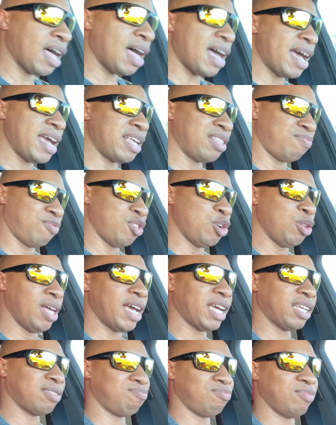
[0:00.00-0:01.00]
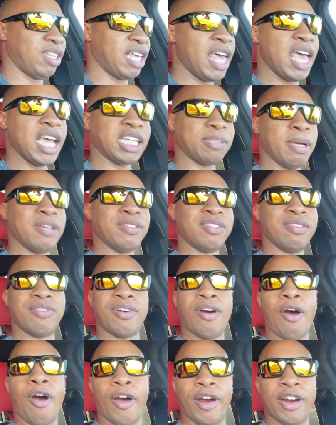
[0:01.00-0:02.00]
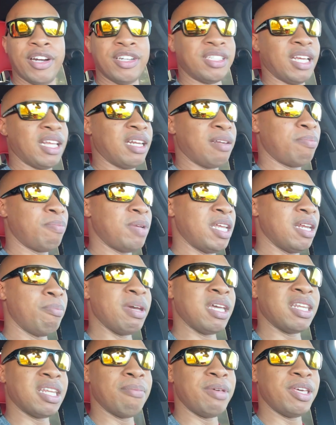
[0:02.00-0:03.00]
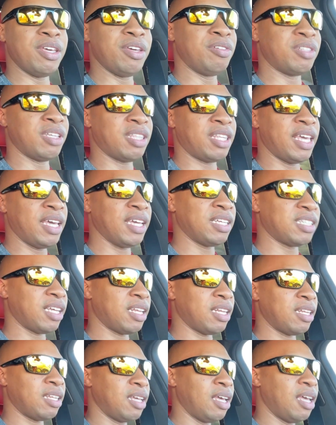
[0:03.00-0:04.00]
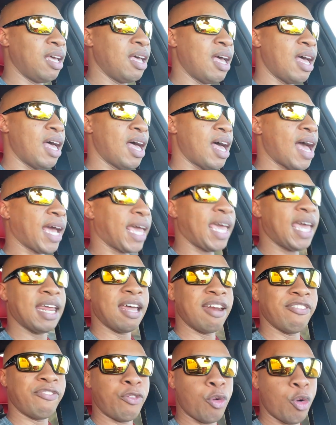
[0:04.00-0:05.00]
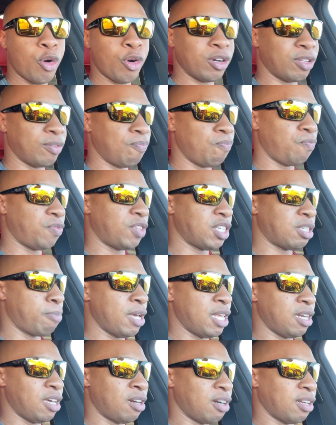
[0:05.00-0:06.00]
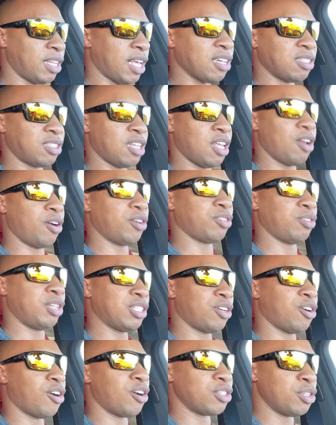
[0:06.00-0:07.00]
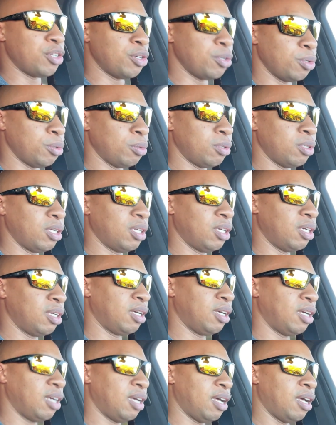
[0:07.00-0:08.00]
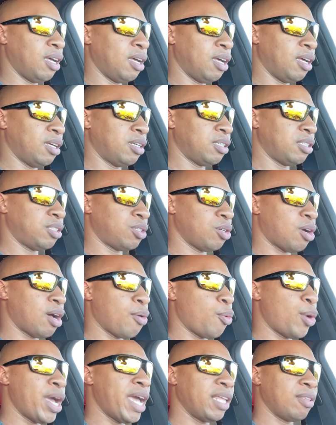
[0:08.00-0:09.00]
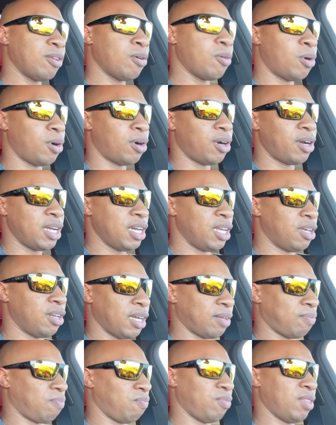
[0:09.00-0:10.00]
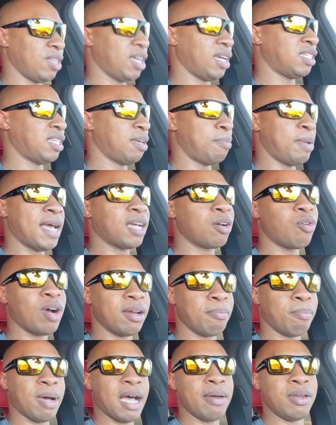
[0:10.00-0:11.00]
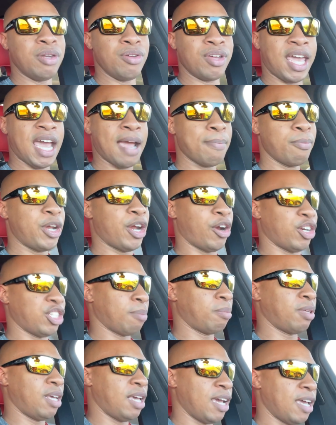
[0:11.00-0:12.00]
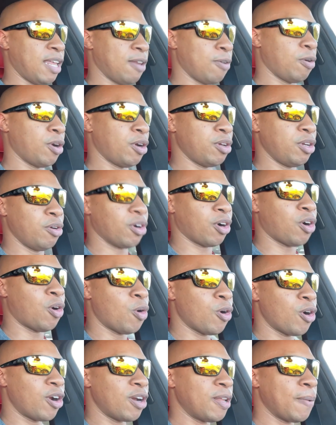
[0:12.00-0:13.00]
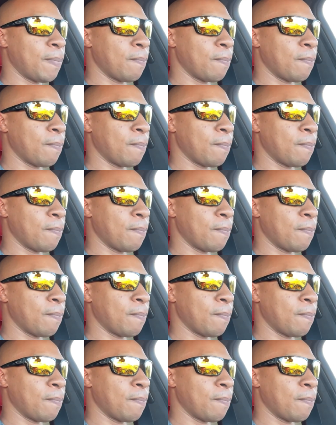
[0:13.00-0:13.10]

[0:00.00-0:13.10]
I do like expensive cars and, you know, BMWs and things, and I cannot afford to spend $100,000 on these cars new. So I wait, or, you know, like I said, I mean, I go out and buy a new Camry or something, and or a new Accord,